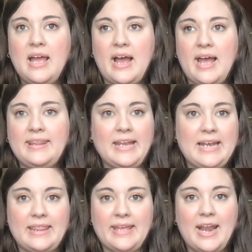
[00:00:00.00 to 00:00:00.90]
I had like
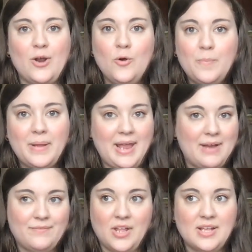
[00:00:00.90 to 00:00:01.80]
nothing. I had a hoop and I
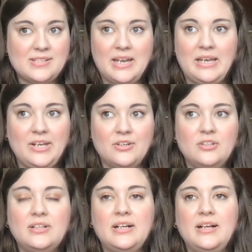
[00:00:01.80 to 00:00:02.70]
had floss and a
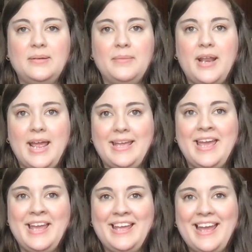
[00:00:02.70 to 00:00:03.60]
needle, and I
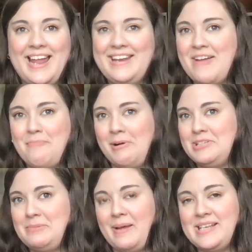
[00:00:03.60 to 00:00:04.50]
didn't have
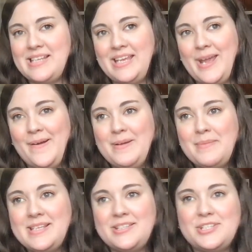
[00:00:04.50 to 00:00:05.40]
project bags. I carried
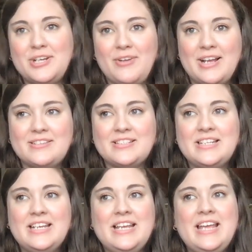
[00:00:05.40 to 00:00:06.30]
my stitching around
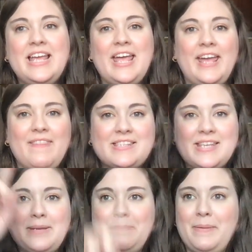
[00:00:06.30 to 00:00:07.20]
in this
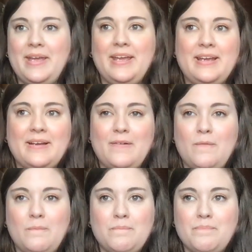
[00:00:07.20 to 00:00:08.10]
like big
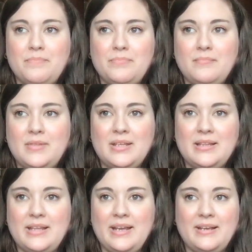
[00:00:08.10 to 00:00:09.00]

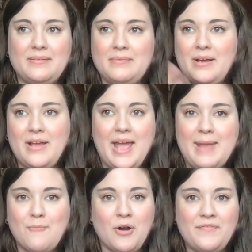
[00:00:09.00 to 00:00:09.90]
like
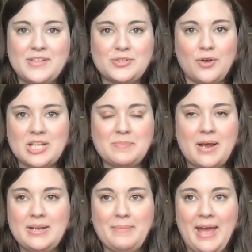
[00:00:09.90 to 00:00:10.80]
amorphous
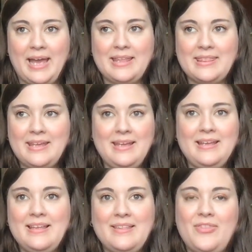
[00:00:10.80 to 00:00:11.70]
crossbody bag
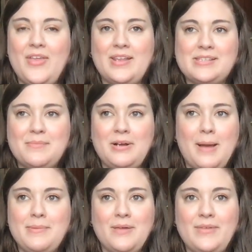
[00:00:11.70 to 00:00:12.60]
thing that someone
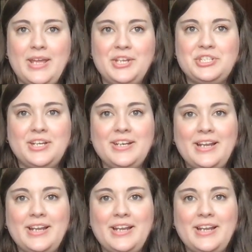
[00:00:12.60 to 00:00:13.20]
got me on vacation.